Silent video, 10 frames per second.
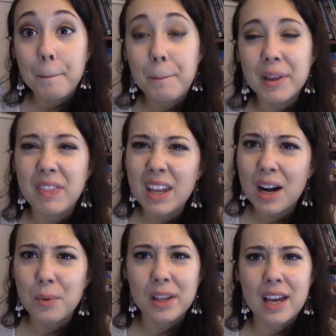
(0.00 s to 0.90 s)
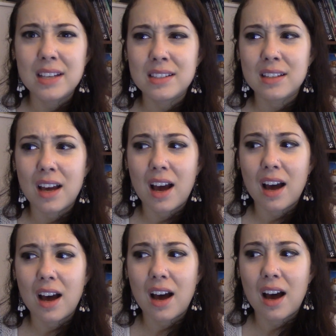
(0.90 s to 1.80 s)
But then I realized
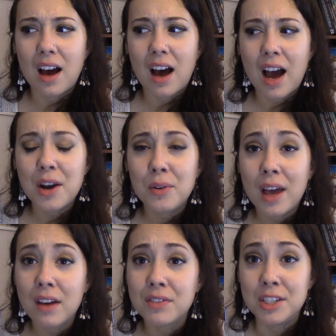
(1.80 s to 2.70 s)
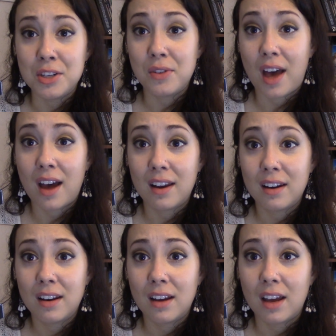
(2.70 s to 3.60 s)
I don't have to do that.
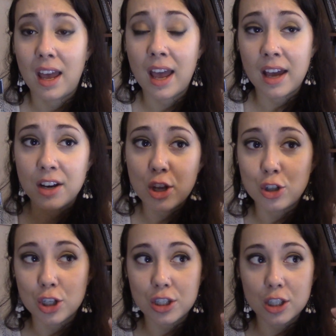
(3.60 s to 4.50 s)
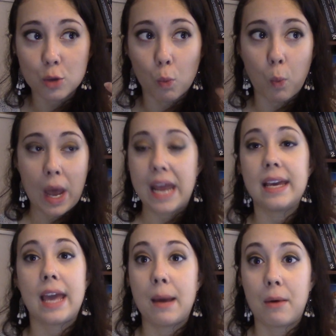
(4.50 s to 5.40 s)
And just this
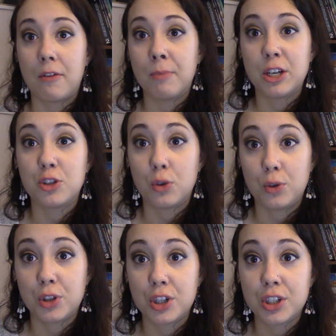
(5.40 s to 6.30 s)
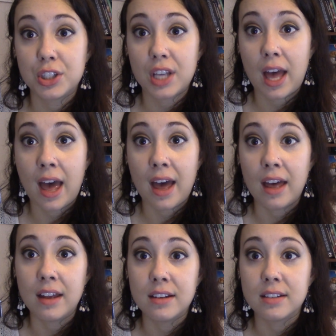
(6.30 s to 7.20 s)
weight came off my shoulders,
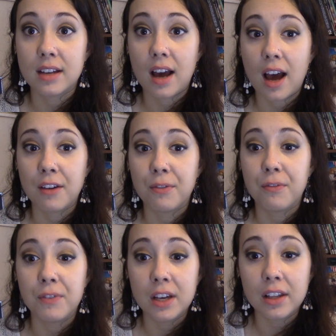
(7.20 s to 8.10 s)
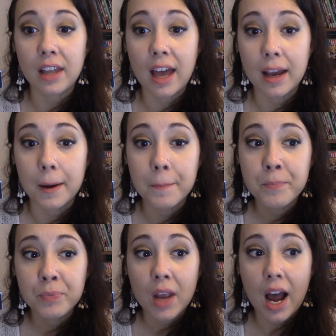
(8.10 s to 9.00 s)
and I feel like
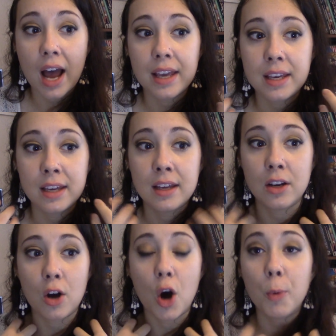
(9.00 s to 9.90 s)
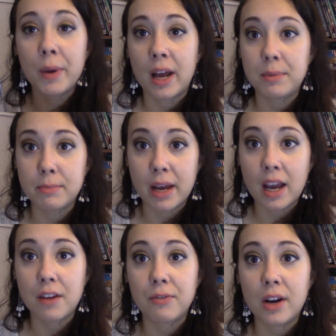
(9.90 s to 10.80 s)
I can open up to my
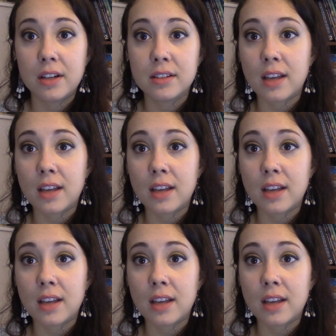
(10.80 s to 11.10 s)
guy friends.